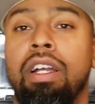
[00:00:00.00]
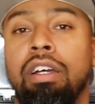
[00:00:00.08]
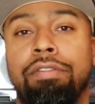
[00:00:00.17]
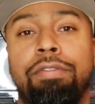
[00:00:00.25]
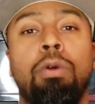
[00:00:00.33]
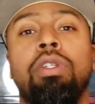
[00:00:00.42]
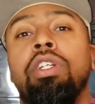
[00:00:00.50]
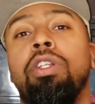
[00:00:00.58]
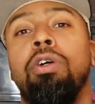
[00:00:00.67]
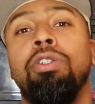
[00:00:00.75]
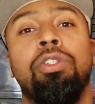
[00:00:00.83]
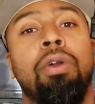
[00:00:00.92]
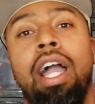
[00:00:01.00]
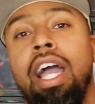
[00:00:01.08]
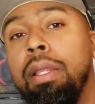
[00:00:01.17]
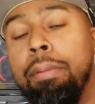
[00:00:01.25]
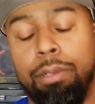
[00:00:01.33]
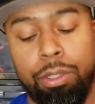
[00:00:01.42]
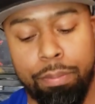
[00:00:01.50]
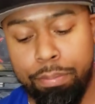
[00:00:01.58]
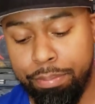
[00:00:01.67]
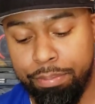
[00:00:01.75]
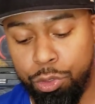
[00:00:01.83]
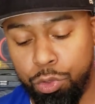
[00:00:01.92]
Full disclosure, I had a
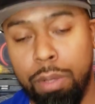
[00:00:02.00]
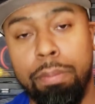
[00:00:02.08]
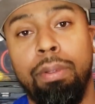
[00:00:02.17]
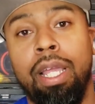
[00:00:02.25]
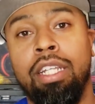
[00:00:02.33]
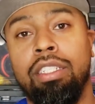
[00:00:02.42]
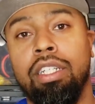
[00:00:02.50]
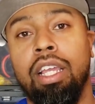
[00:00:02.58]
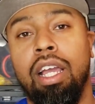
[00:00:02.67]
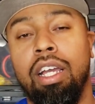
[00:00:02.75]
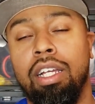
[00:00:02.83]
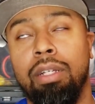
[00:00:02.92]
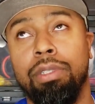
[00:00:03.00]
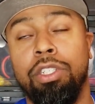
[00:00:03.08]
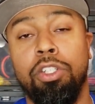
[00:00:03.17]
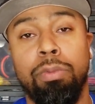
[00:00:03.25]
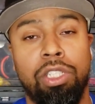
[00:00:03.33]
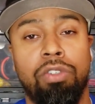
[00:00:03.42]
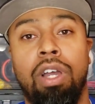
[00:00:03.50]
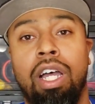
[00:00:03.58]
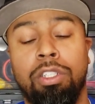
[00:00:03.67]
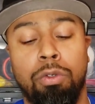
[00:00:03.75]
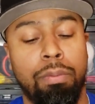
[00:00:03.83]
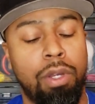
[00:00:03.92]
trip planned to
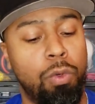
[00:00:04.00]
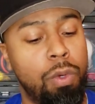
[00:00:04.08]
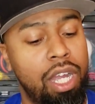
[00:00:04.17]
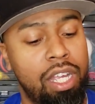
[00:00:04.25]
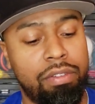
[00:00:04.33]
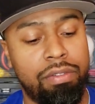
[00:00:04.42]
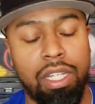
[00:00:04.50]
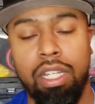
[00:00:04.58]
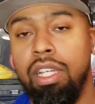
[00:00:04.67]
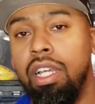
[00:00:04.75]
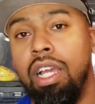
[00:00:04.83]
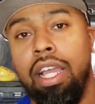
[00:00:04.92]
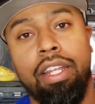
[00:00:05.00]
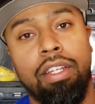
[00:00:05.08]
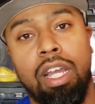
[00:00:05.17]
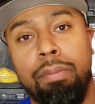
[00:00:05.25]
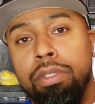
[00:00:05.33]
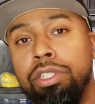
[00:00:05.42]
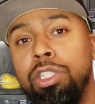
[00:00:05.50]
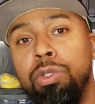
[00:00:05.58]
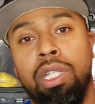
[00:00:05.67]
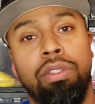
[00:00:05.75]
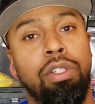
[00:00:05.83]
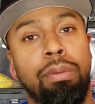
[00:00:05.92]
Toronto with my wife. I had a couple of
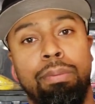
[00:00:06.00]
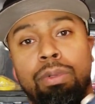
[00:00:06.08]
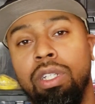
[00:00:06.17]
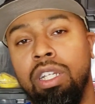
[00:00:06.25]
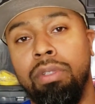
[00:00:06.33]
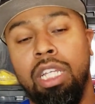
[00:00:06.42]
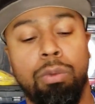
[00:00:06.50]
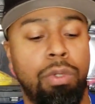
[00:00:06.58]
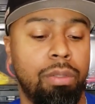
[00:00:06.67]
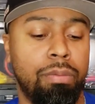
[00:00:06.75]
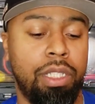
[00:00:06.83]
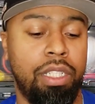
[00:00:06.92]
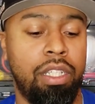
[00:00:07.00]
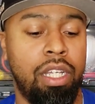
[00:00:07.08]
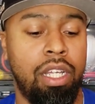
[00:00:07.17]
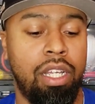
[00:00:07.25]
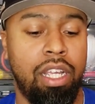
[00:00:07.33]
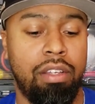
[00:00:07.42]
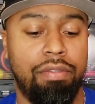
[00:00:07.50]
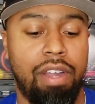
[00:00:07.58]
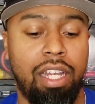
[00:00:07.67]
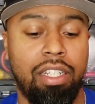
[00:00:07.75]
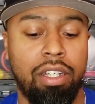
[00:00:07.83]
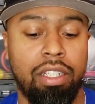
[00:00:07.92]
shoes I was going to bring up there with me and
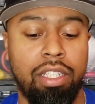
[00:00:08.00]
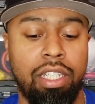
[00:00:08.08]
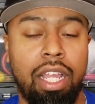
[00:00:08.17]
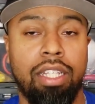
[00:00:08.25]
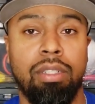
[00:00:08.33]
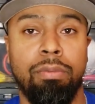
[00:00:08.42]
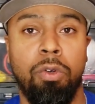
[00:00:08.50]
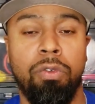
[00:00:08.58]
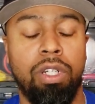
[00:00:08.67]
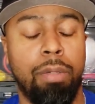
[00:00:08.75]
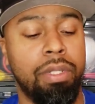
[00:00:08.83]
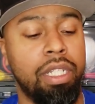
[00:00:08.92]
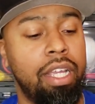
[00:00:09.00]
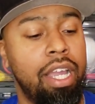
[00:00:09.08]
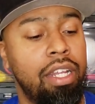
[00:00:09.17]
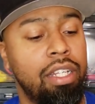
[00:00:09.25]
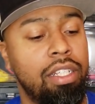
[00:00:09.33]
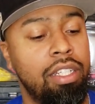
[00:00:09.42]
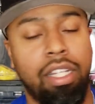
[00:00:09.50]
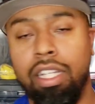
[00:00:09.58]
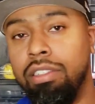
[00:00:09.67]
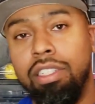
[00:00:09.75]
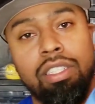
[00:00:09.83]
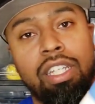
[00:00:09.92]
finally undress some over up in Canada,
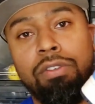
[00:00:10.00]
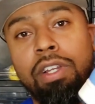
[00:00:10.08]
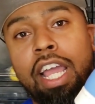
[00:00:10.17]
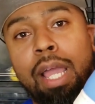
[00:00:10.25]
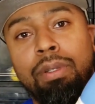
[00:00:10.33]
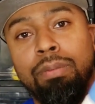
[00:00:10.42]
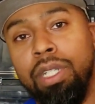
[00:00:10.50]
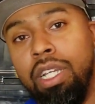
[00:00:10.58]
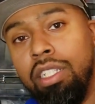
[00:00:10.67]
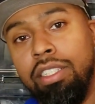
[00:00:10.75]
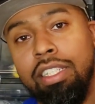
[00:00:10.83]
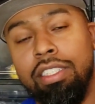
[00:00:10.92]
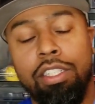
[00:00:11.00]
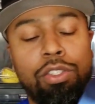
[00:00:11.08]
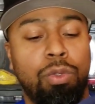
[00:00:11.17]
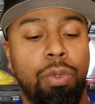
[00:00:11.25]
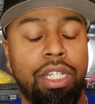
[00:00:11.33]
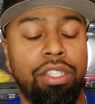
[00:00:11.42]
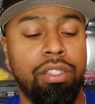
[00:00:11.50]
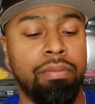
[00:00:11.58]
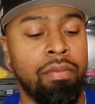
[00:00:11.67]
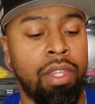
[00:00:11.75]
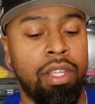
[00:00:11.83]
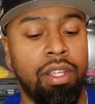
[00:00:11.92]
and just never happened because of this situation.
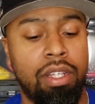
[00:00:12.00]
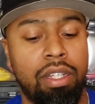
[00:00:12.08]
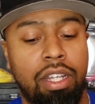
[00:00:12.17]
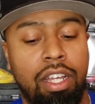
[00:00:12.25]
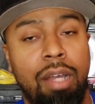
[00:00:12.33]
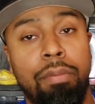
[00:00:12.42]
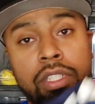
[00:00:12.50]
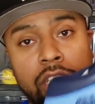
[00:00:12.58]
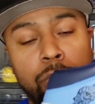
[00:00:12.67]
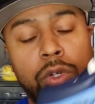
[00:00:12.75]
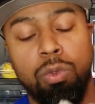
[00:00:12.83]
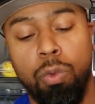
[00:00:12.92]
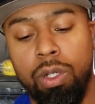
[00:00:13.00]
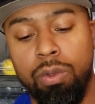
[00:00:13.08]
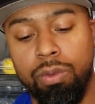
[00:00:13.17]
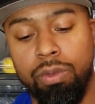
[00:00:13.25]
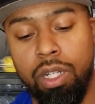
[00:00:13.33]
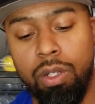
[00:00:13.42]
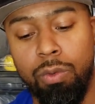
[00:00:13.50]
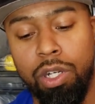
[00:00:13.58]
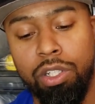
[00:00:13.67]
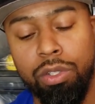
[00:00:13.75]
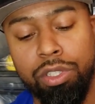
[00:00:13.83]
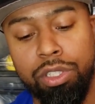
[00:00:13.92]
But this was one
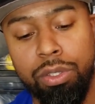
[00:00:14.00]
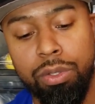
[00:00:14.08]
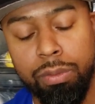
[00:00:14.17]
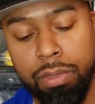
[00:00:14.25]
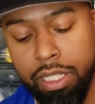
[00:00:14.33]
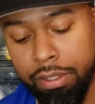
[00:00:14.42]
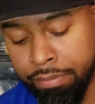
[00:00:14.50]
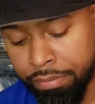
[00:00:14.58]
of those shoes, man.